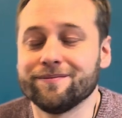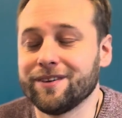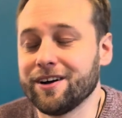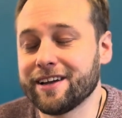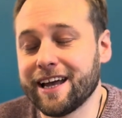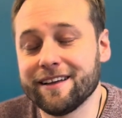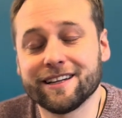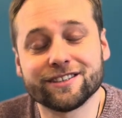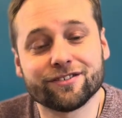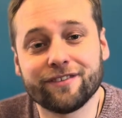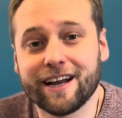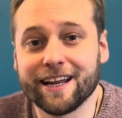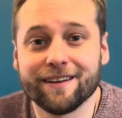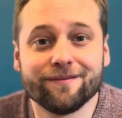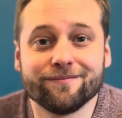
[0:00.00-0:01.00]
okay, that's
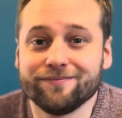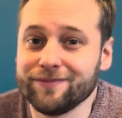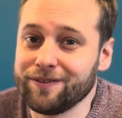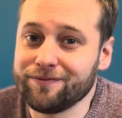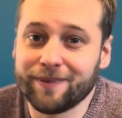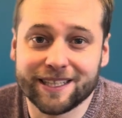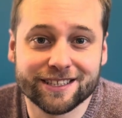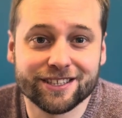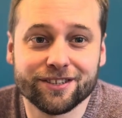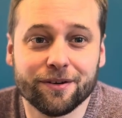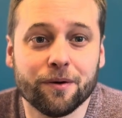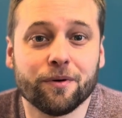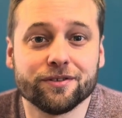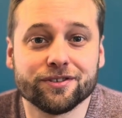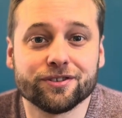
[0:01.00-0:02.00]
great. We've managed to do it
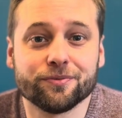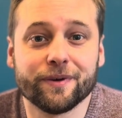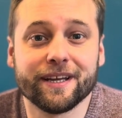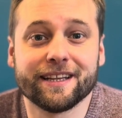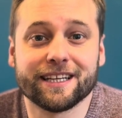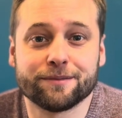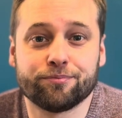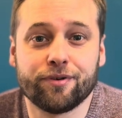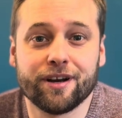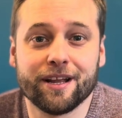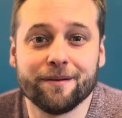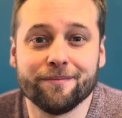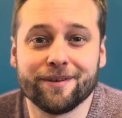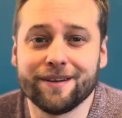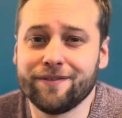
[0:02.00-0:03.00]
once a week. That's
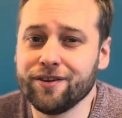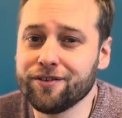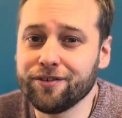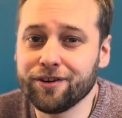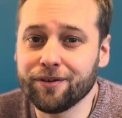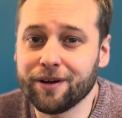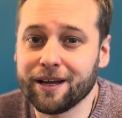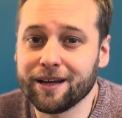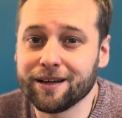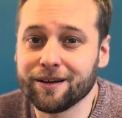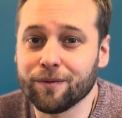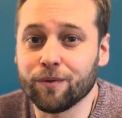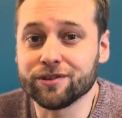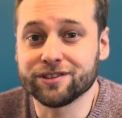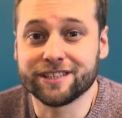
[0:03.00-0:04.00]
brilliant. But if you can do it
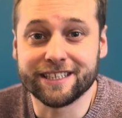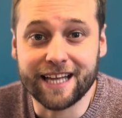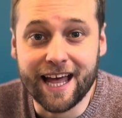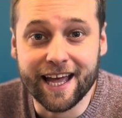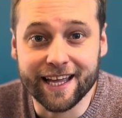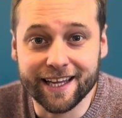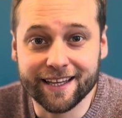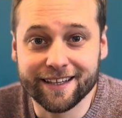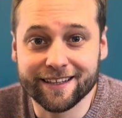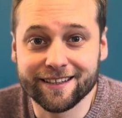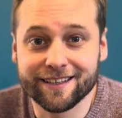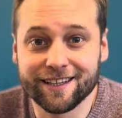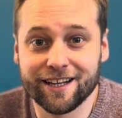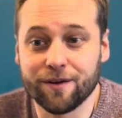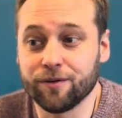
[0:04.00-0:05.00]
once a day,
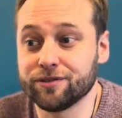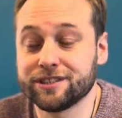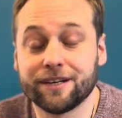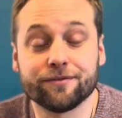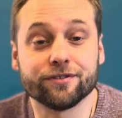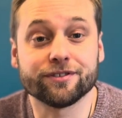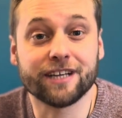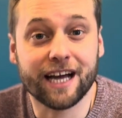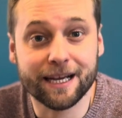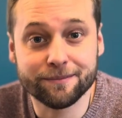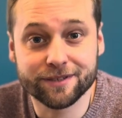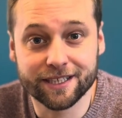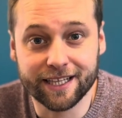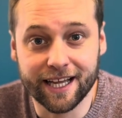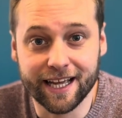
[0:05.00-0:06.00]
or several
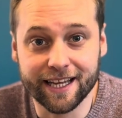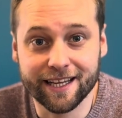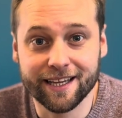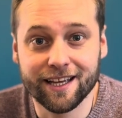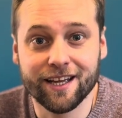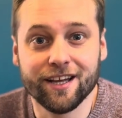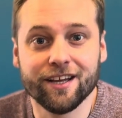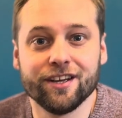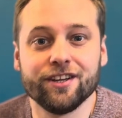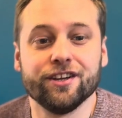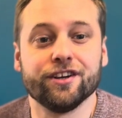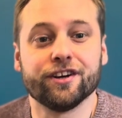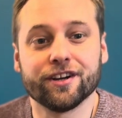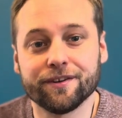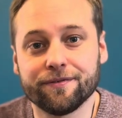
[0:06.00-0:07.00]
times a day,
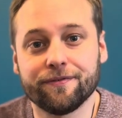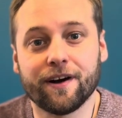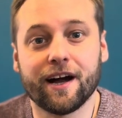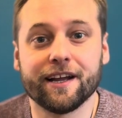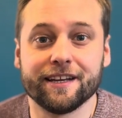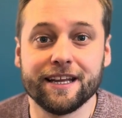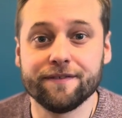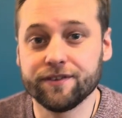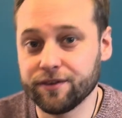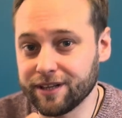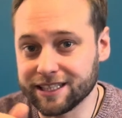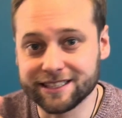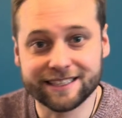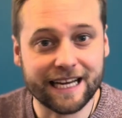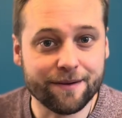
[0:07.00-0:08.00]
you're going to find, even doing
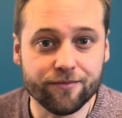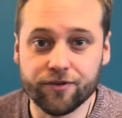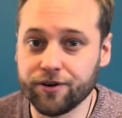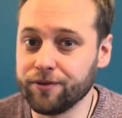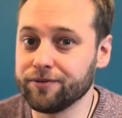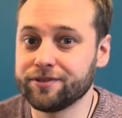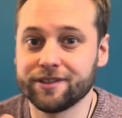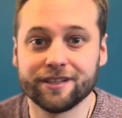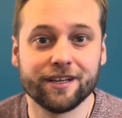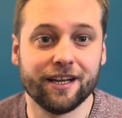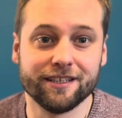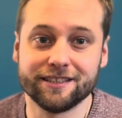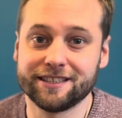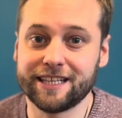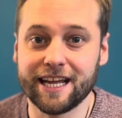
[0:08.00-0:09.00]
that same route
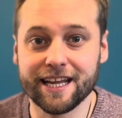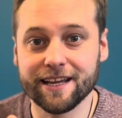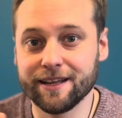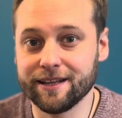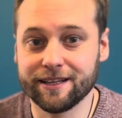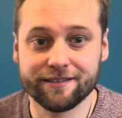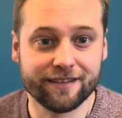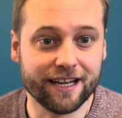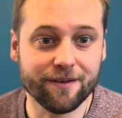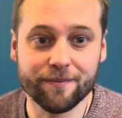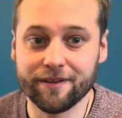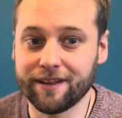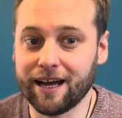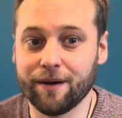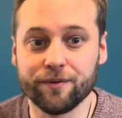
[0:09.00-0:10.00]
and staying
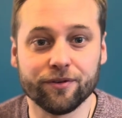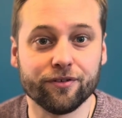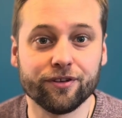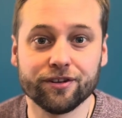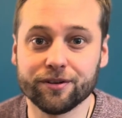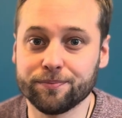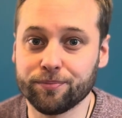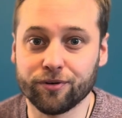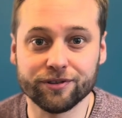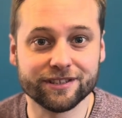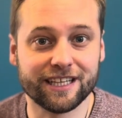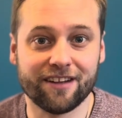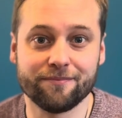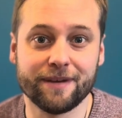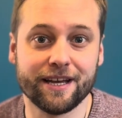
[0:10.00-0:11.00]
with that, with all the other points
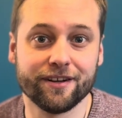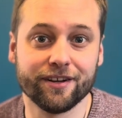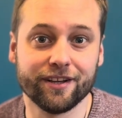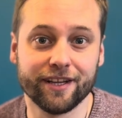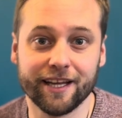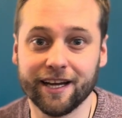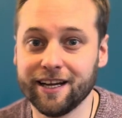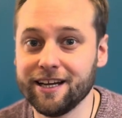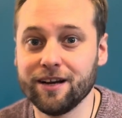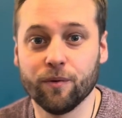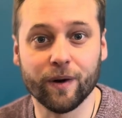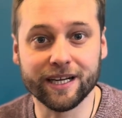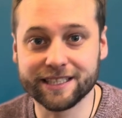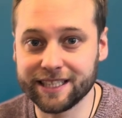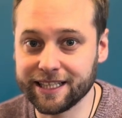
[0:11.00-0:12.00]
that I've made earlier,
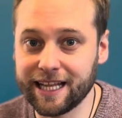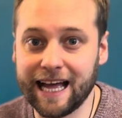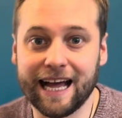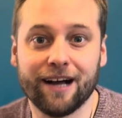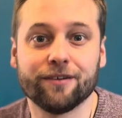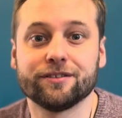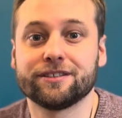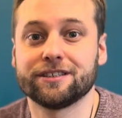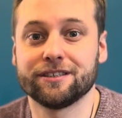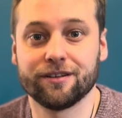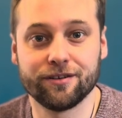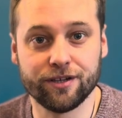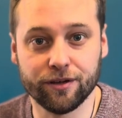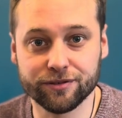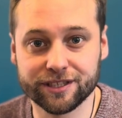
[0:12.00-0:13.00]
waiting that out,
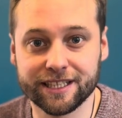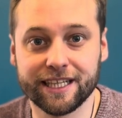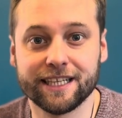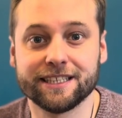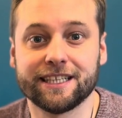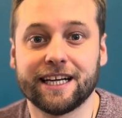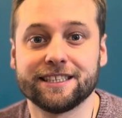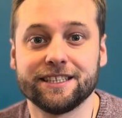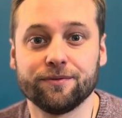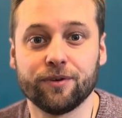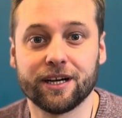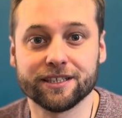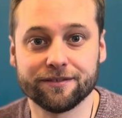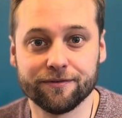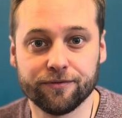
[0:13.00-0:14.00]
noticing the anxiety
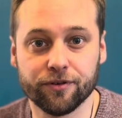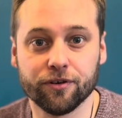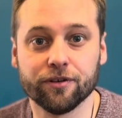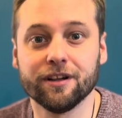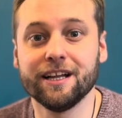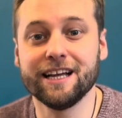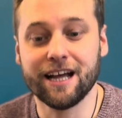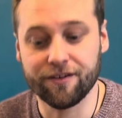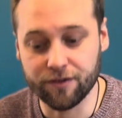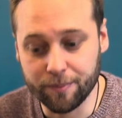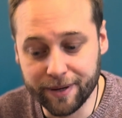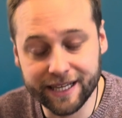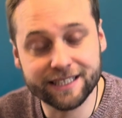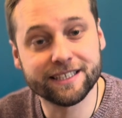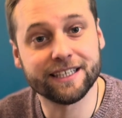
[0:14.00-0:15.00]
rise and fall, and
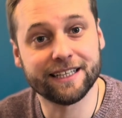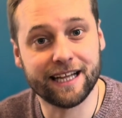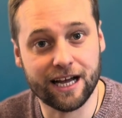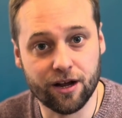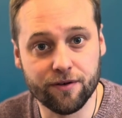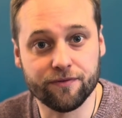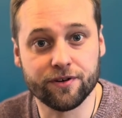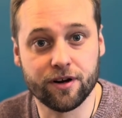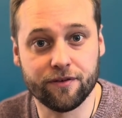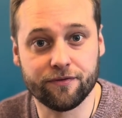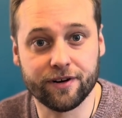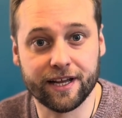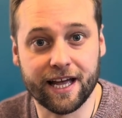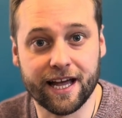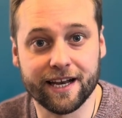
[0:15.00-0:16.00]
repeating that over and over
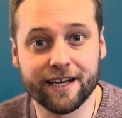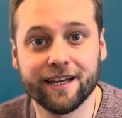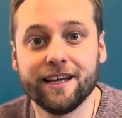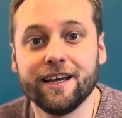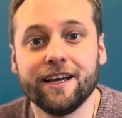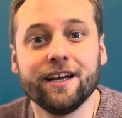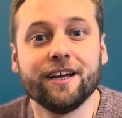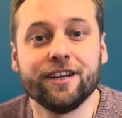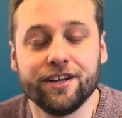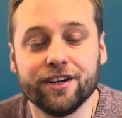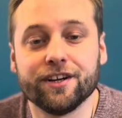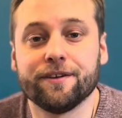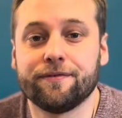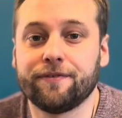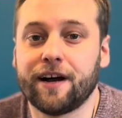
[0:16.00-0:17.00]
again, you're
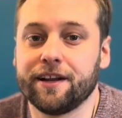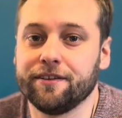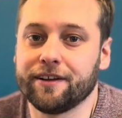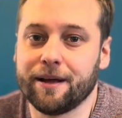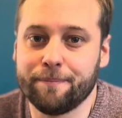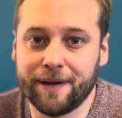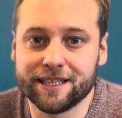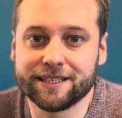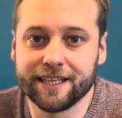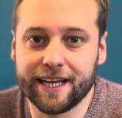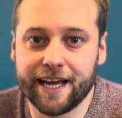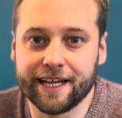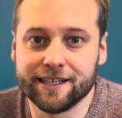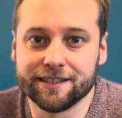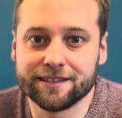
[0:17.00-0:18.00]
going to find you'll get better
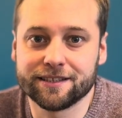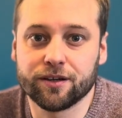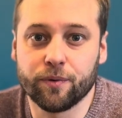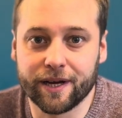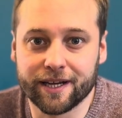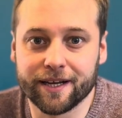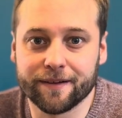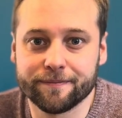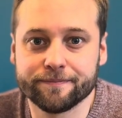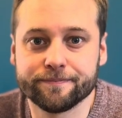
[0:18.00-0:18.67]
gains quicker.